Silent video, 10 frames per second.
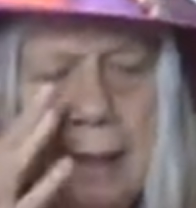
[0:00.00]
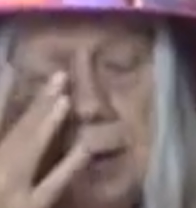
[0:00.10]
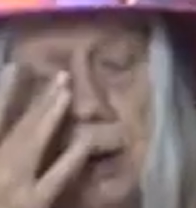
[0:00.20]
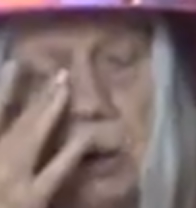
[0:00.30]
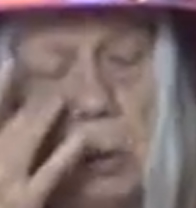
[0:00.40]

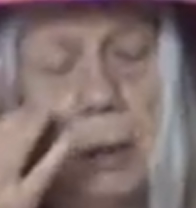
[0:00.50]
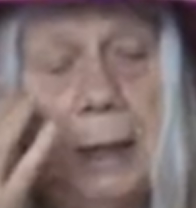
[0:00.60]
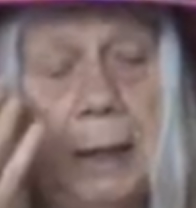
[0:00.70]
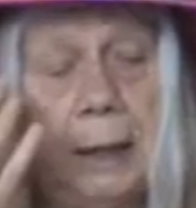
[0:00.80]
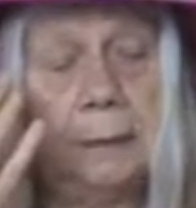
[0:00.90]
you know,
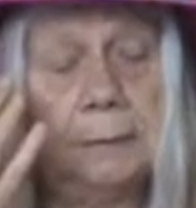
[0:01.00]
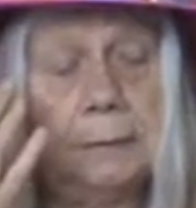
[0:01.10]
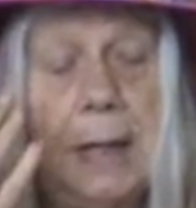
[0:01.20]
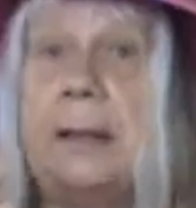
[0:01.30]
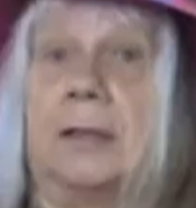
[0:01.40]

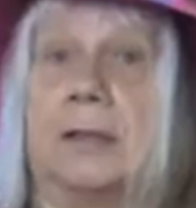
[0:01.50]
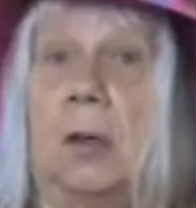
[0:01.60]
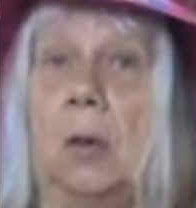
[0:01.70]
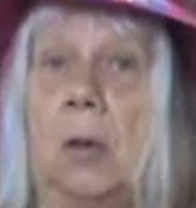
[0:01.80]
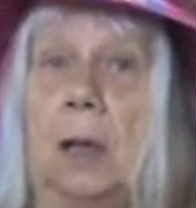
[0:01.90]
and
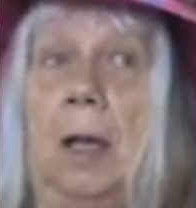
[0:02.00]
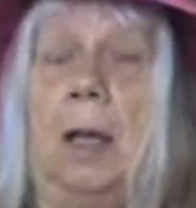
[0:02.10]
so